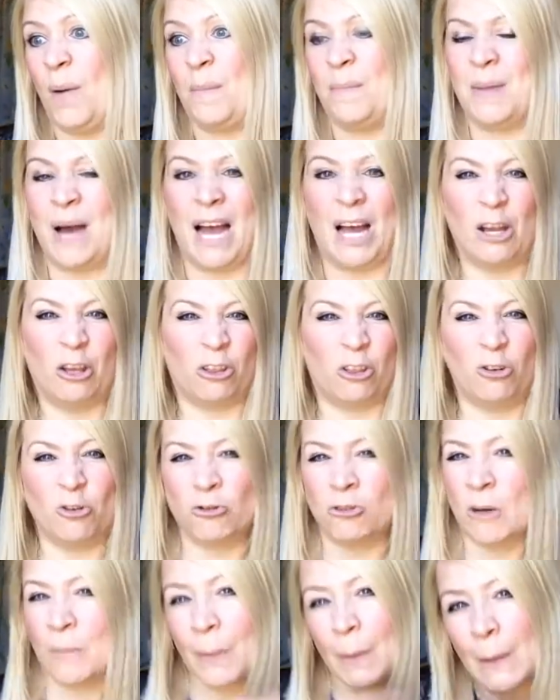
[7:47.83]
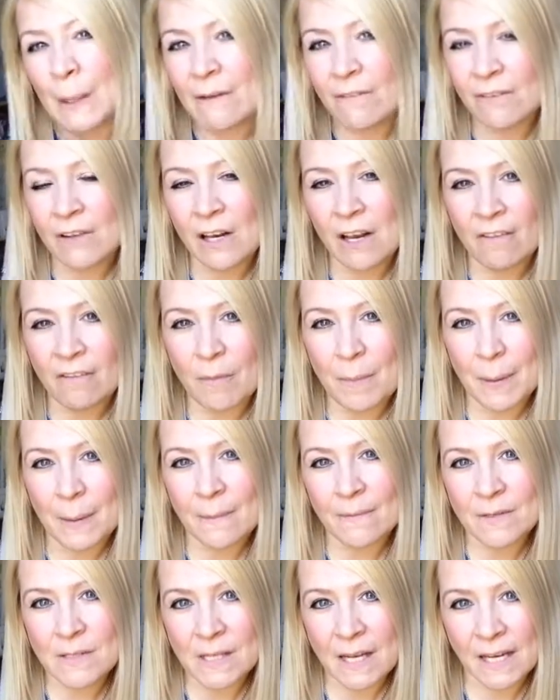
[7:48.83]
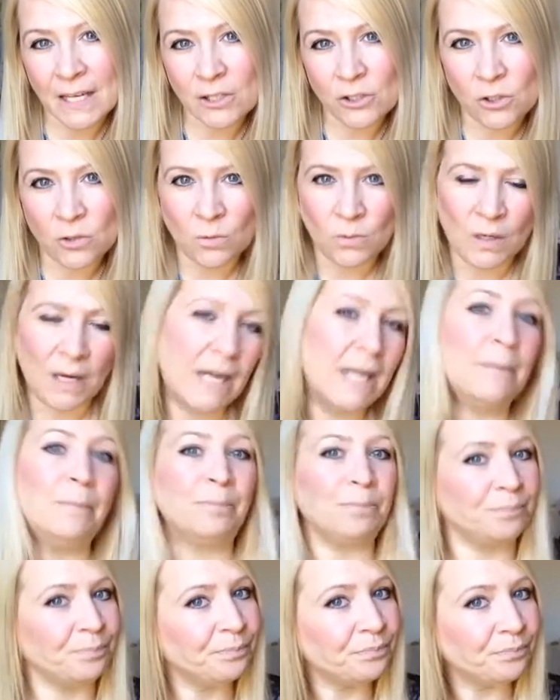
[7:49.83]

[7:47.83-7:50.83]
mouth dribble if you love a bit of stationery.